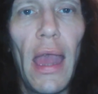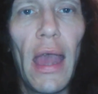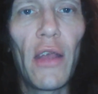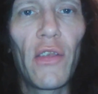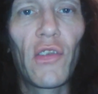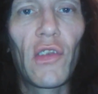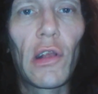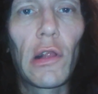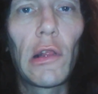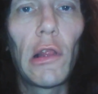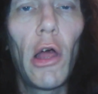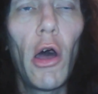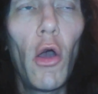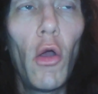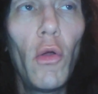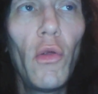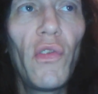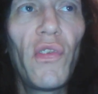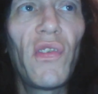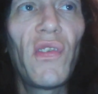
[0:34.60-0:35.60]
has
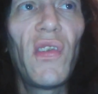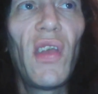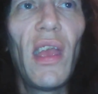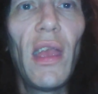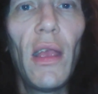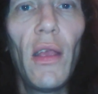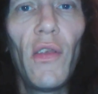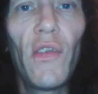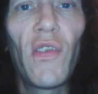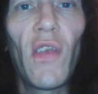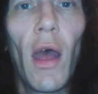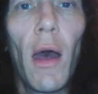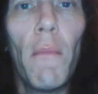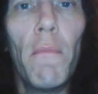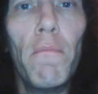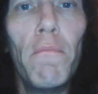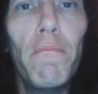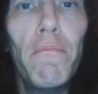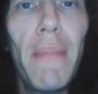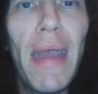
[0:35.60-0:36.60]
closed his
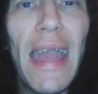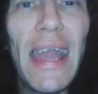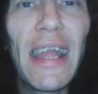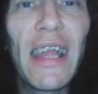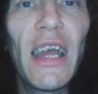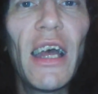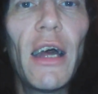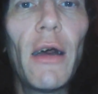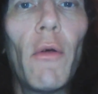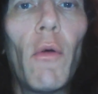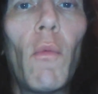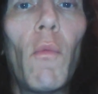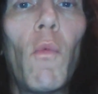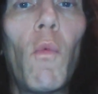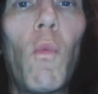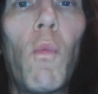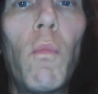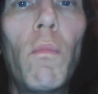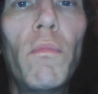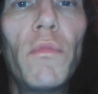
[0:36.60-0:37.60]
mega
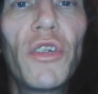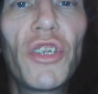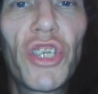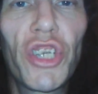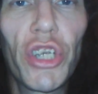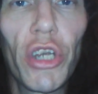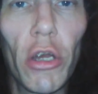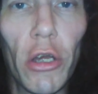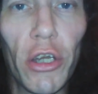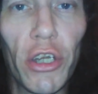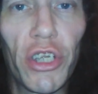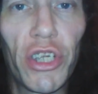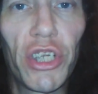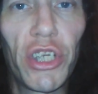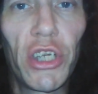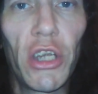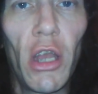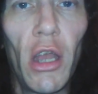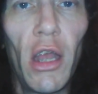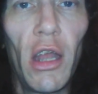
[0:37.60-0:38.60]

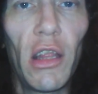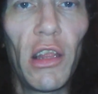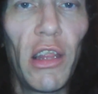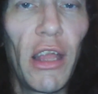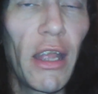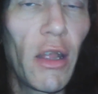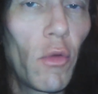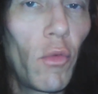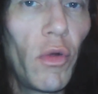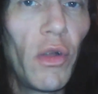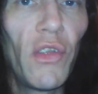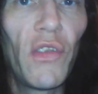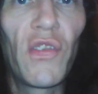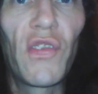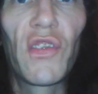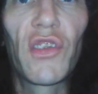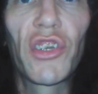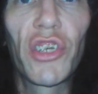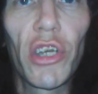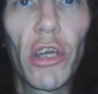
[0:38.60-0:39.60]
church,
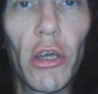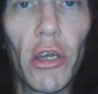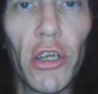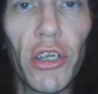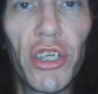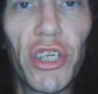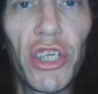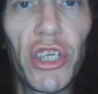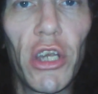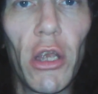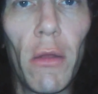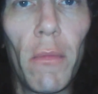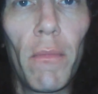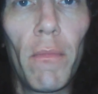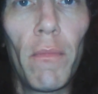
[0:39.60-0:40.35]
Lakewood's church,